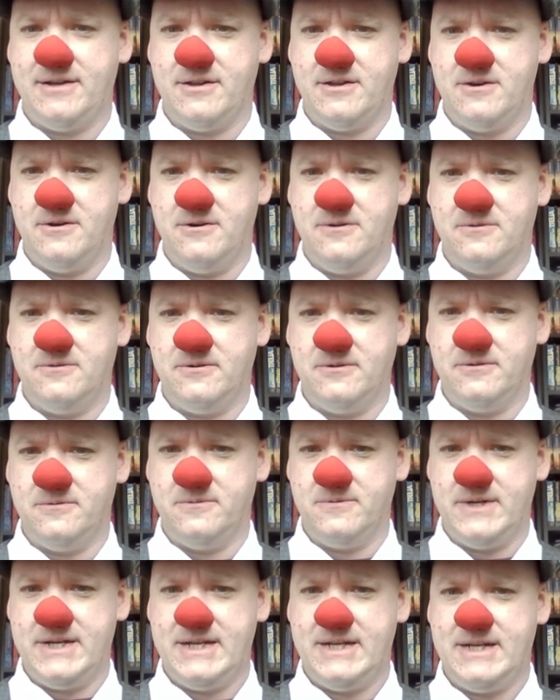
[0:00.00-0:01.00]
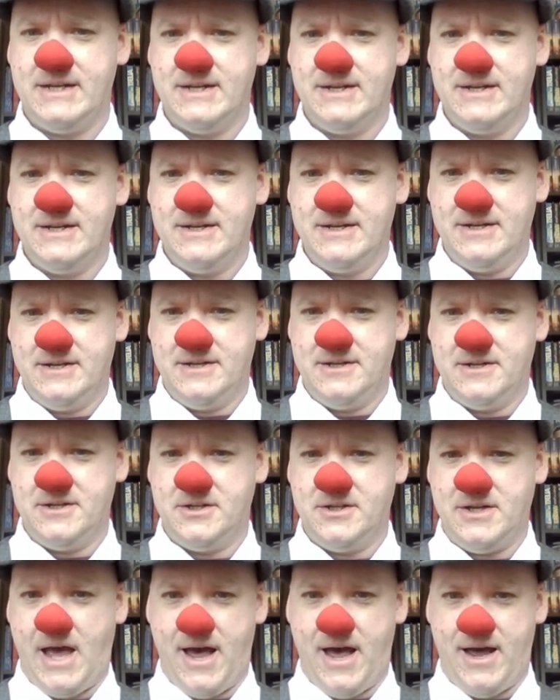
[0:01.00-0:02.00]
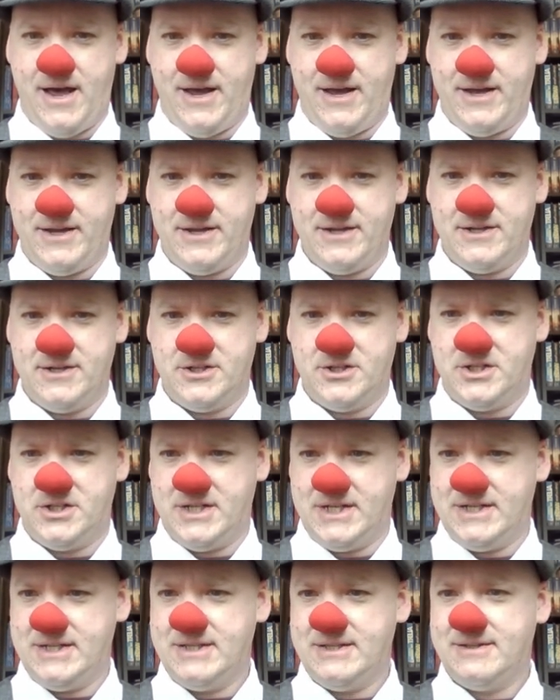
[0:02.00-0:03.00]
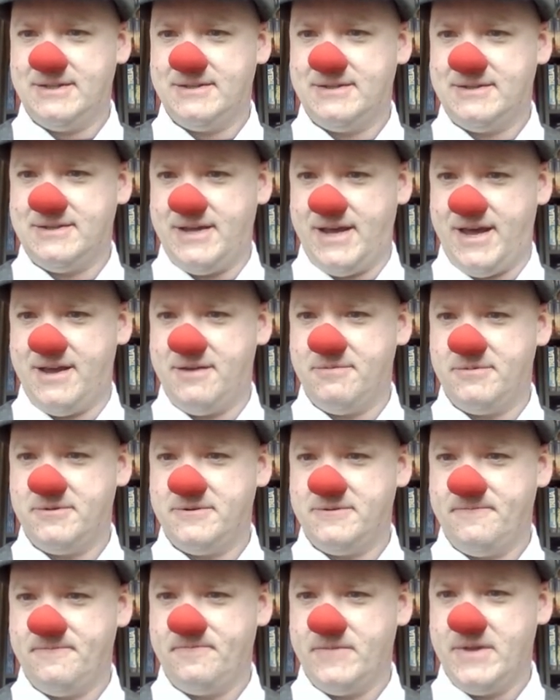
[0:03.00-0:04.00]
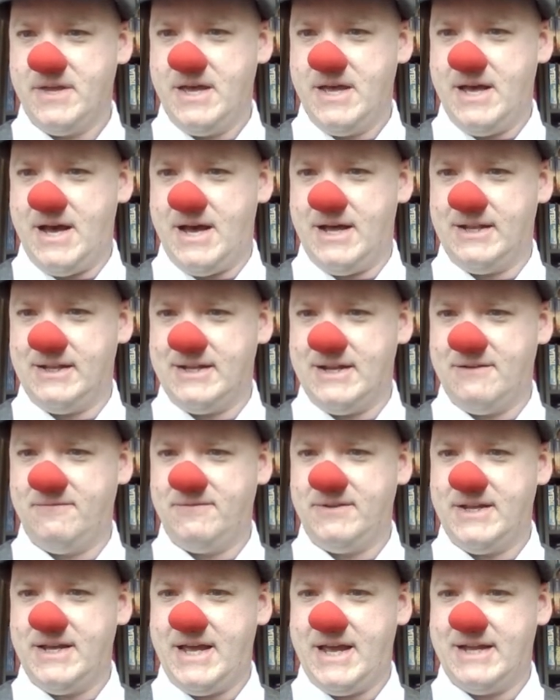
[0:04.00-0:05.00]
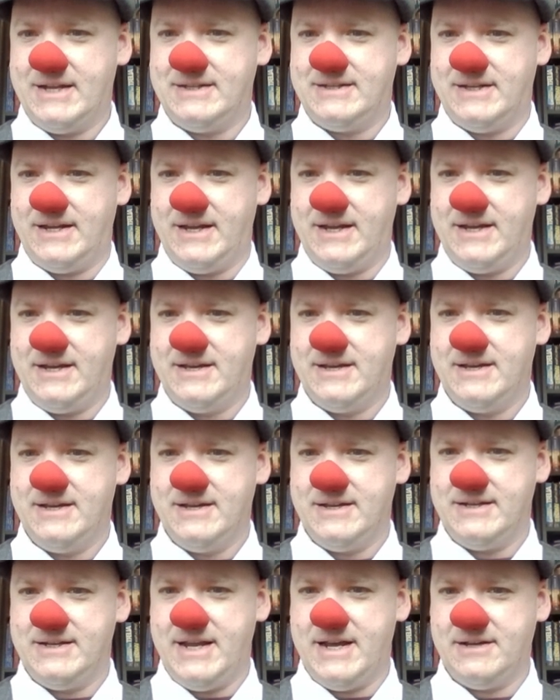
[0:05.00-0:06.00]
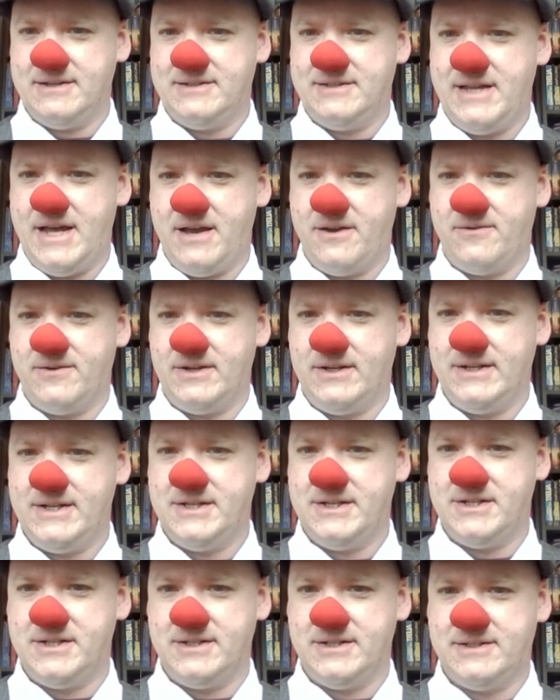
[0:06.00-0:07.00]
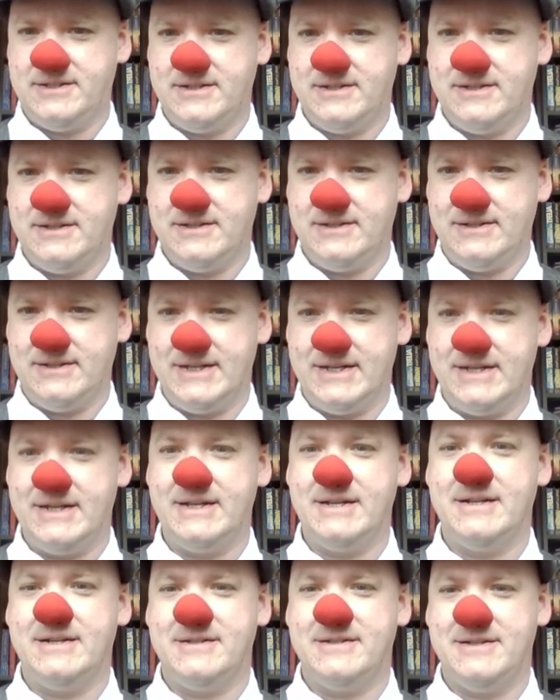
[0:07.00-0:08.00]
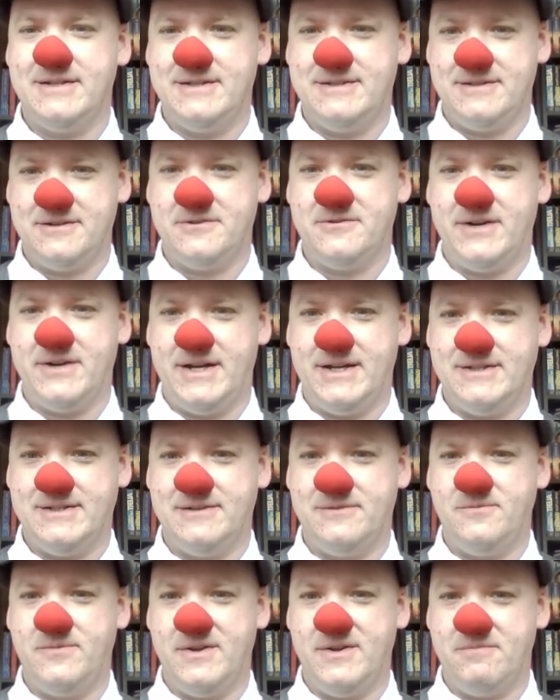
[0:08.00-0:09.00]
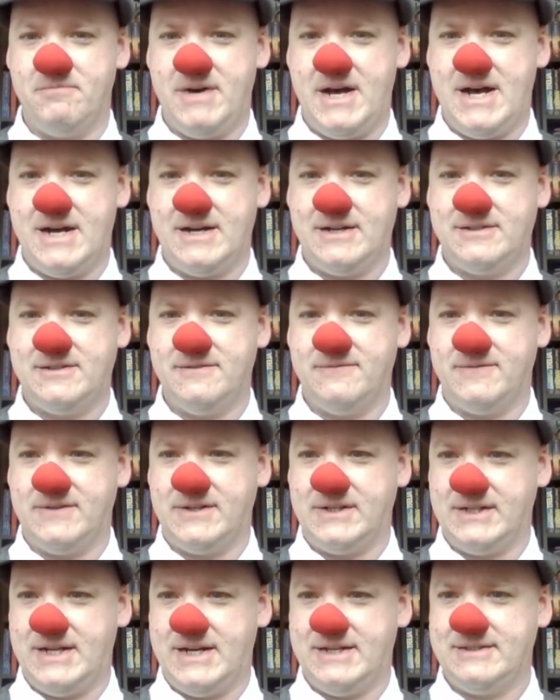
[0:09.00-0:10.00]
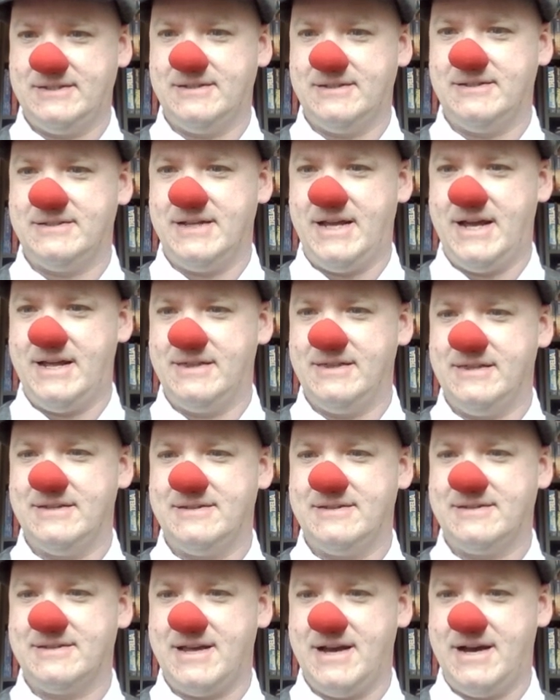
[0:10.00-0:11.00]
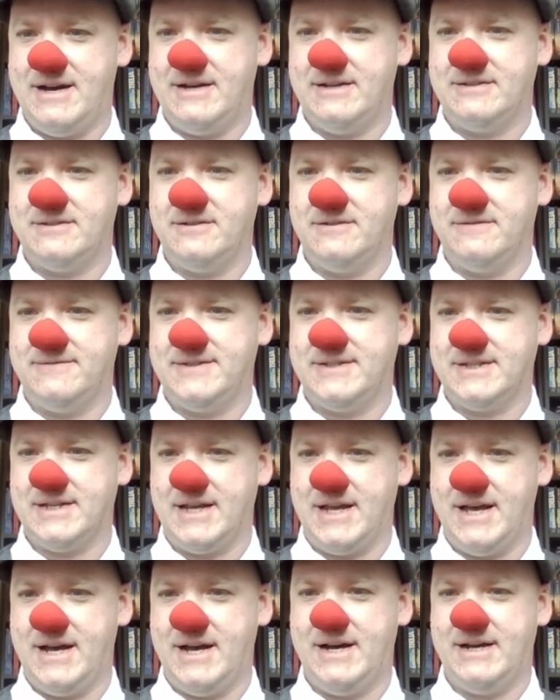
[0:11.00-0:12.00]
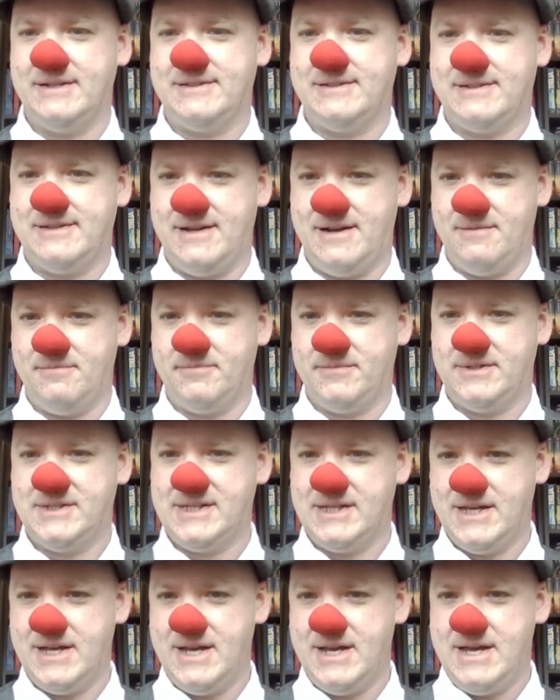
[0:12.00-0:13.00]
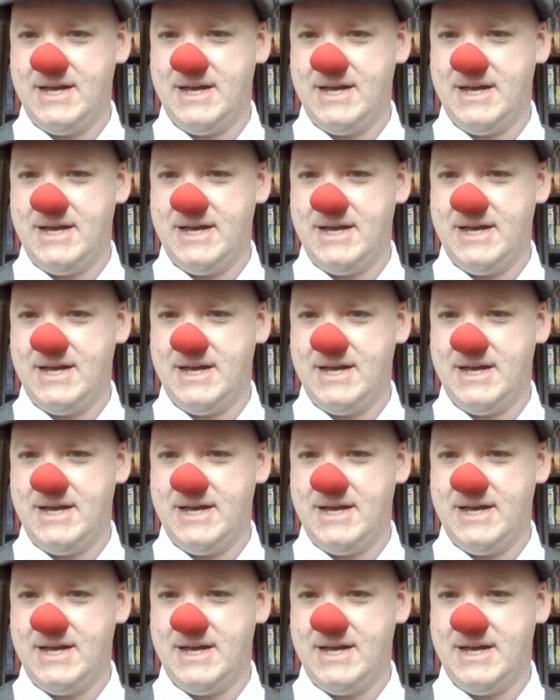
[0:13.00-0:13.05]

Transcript: and gold Louis Chines table, a lovely antique, now sacrilegiously desecrated with marks of glasses and the scars of cigar stumps.